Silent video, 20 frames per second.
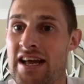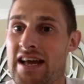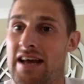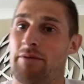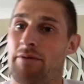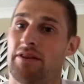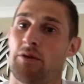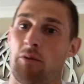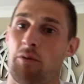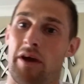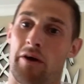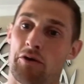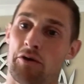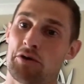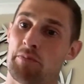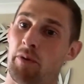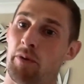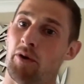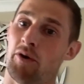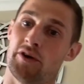I we had the
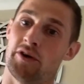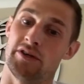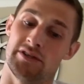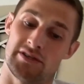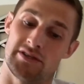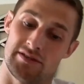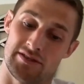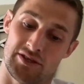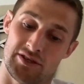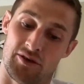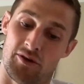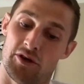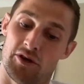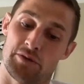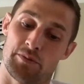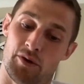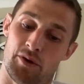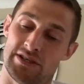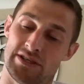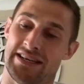Welsh boys,
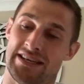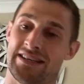Scottish boys,